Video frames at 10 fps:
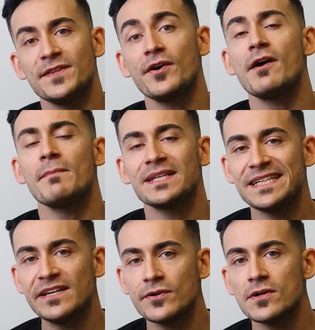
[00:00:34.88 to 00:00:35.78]
there are
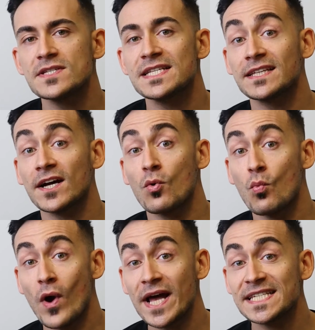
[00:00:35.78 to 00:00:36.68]
materials that are
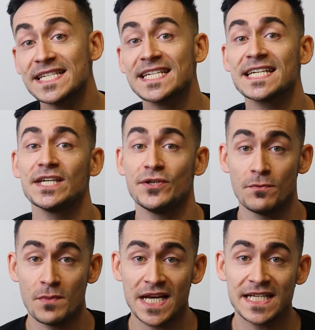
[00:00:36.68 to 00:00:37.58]
wet,
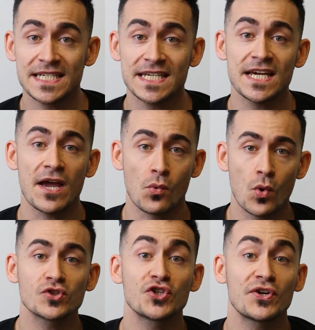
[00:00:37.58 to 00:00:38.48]
humidity and
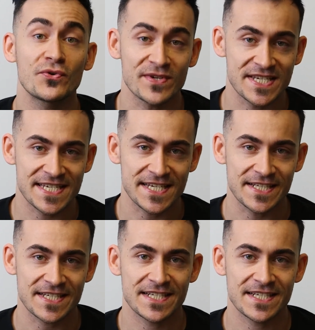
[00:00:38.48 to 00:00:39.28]
water resistant.